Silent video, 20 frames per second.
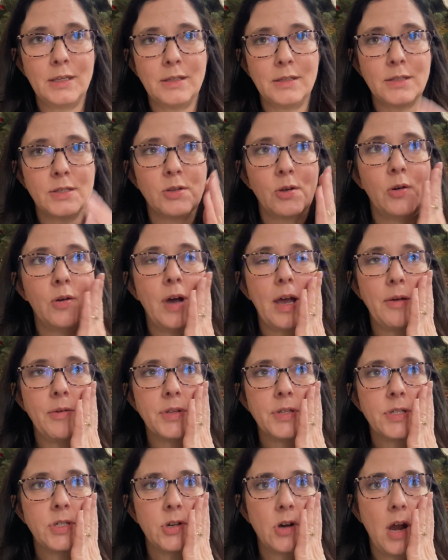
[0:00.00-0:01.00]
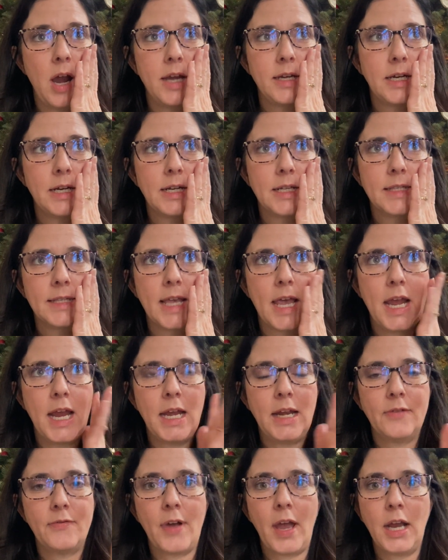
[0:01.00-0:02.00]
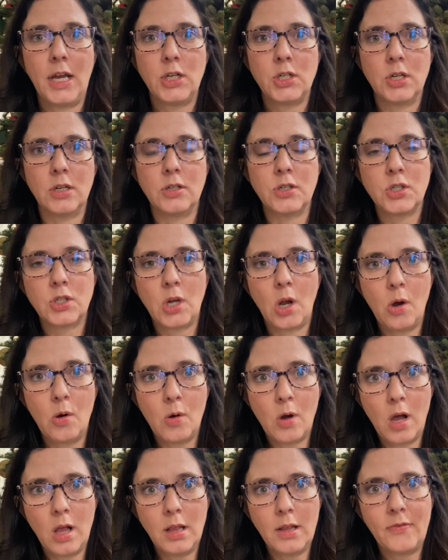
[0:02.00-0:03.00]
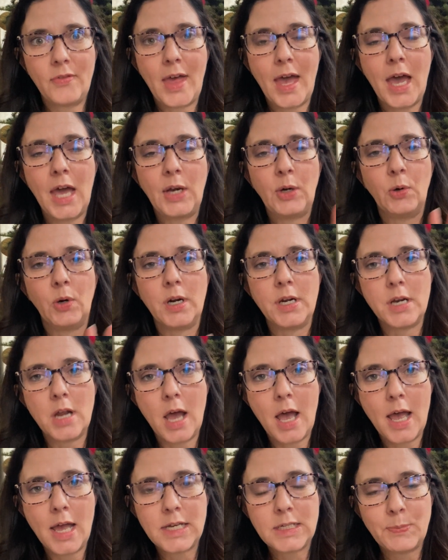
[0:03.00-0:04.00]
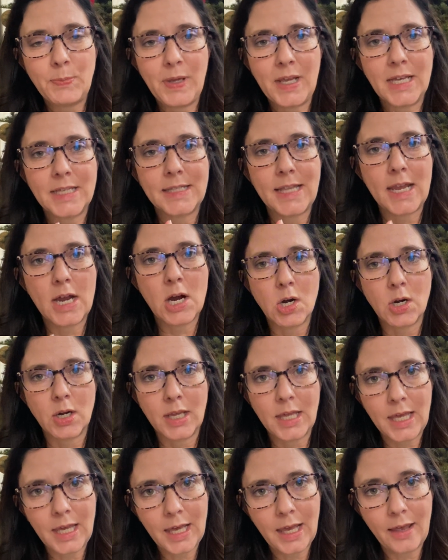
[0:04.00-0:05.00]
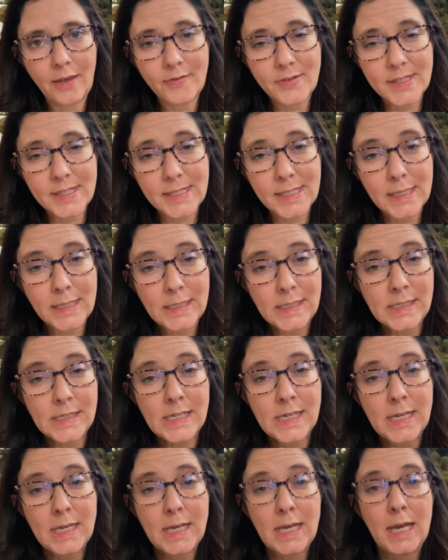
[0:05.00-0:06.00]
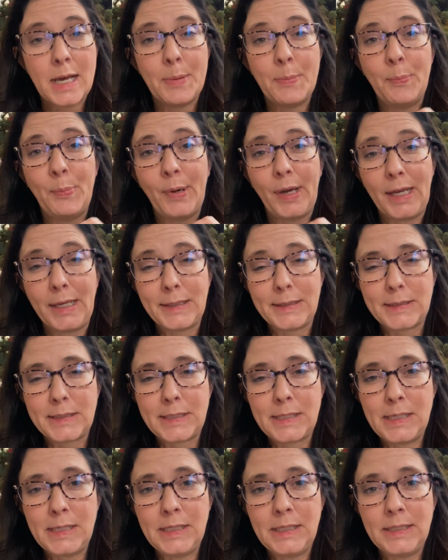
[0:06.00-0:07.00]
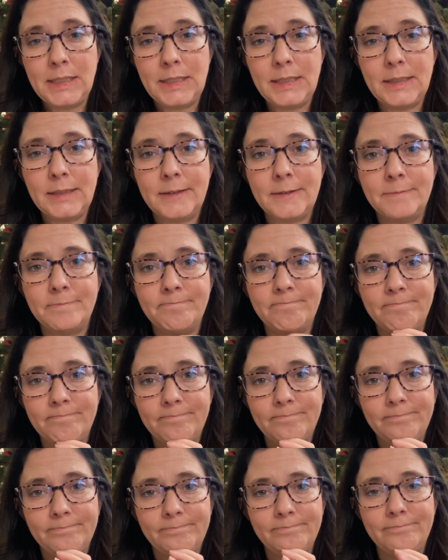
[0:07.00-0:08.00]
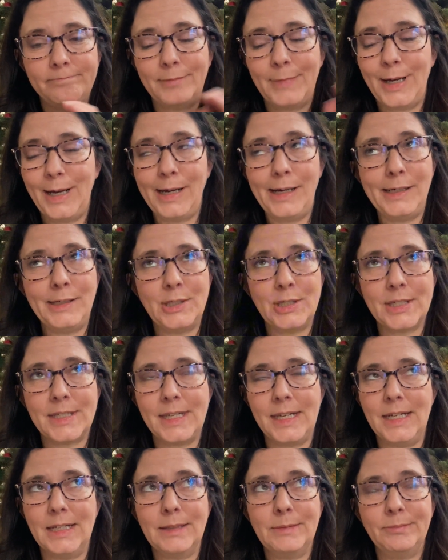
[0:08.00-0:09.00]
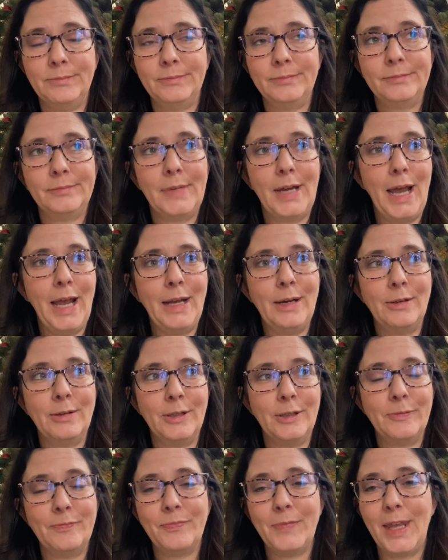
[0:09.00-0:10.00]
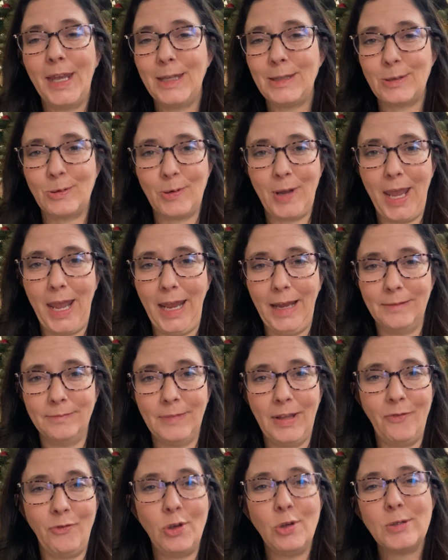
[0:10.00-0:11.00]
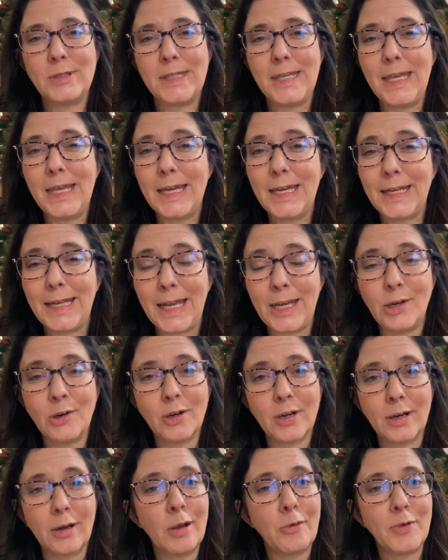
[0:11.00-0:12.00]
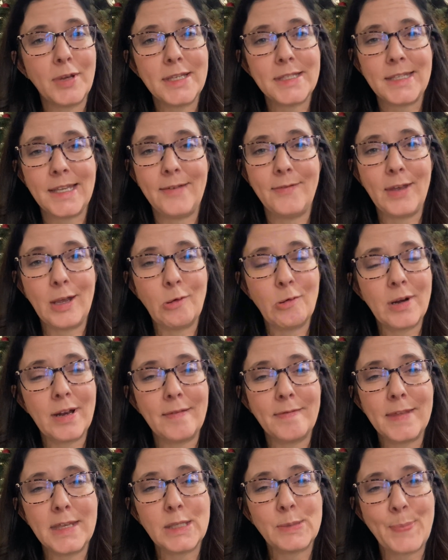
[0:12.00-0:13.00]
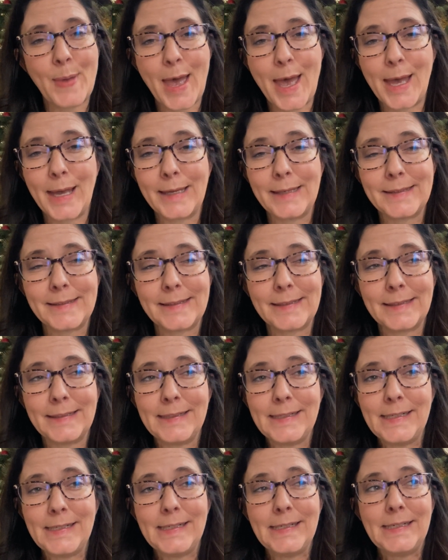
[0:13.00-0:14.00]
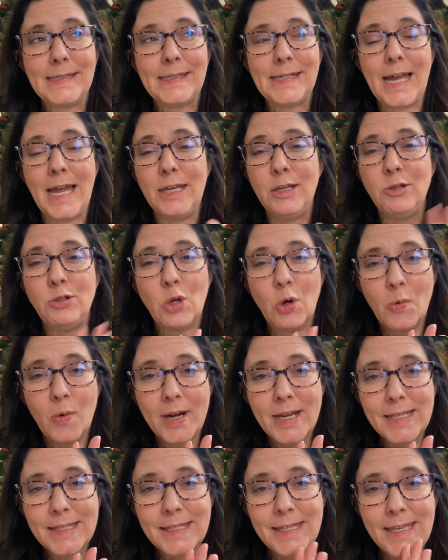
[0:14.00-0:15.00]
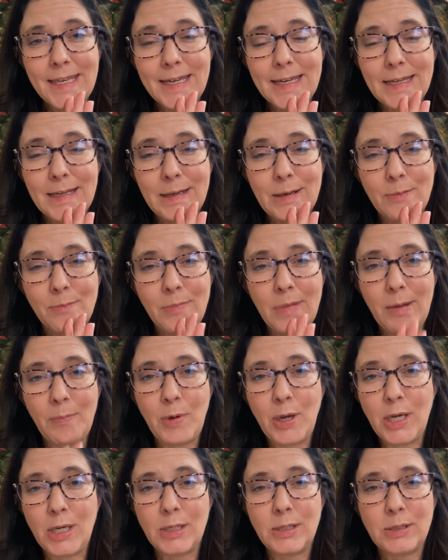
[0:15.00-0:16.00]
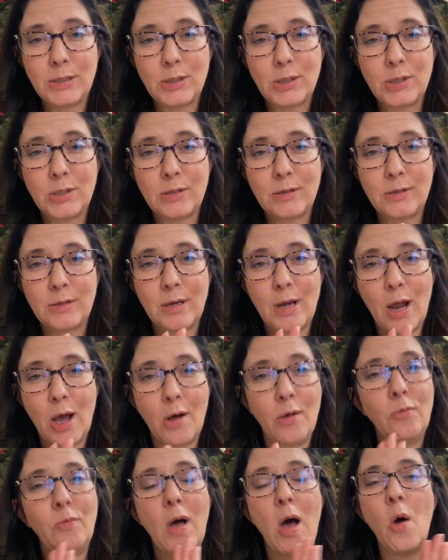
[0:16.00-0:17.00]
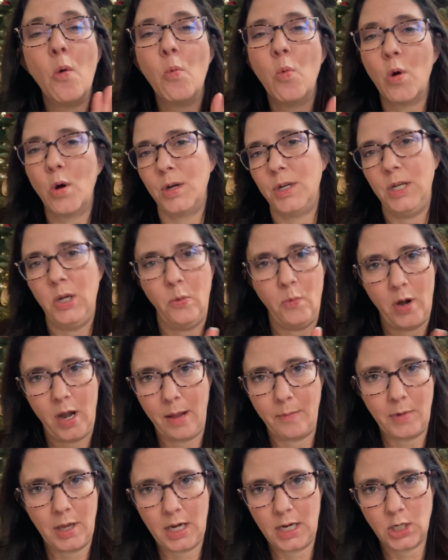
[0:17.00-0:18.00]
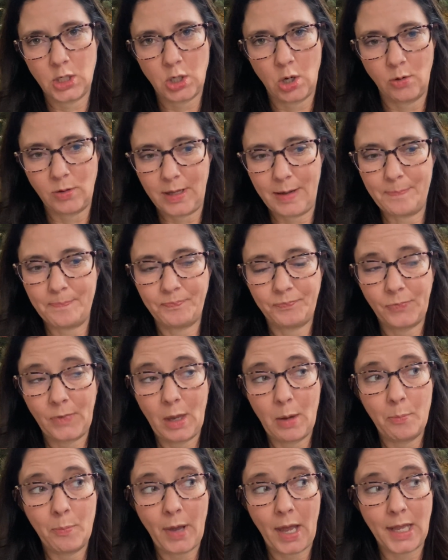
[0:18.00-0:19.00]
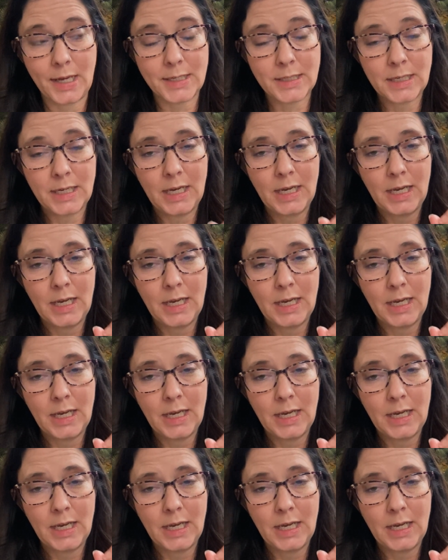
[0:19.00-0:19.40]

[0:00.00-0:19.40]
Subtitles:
So I was trying to decide if I should show all of that or not because they gifts, but I just am. I don't know. It's okay. If you see it and you're receiving one of these bags and you don't want to see it, maybe I'll warn you when I'm going to show them. But